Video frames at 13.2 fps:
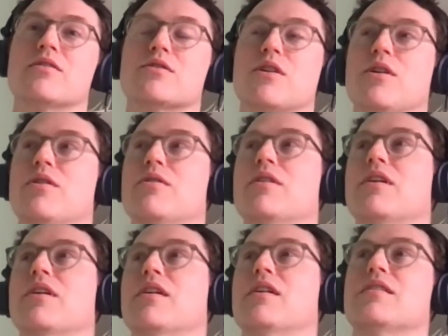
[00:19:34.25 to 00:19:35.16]
So
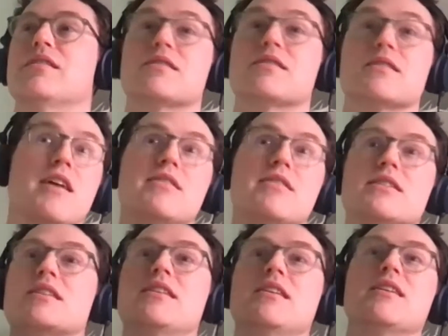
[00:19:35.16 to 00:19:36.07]
this is
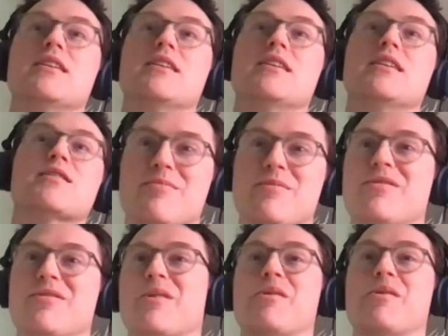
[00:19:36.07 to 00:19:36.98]
obviously years
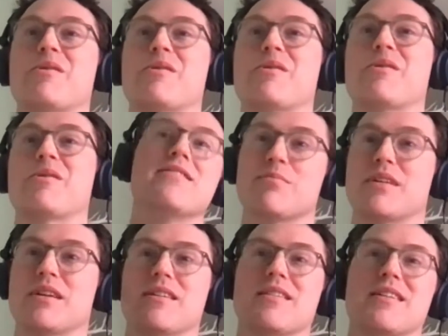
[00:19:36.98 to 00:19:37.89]
off before we were to
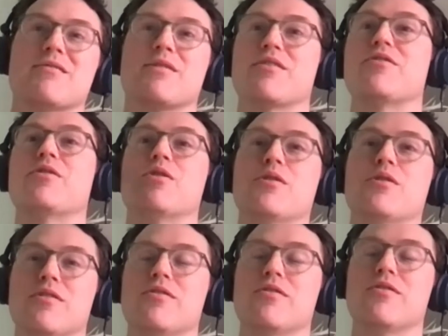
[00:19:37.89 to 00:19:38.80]
have something with a
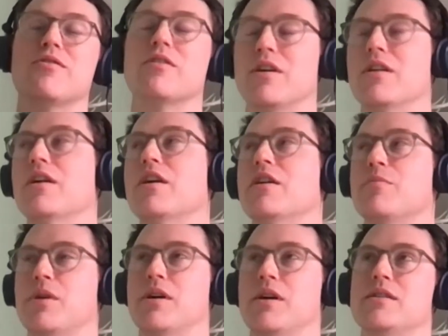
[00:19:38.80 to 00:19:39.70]
full view of it.
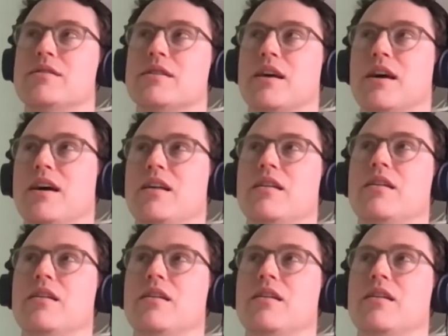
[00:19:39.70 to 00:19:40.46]
But is that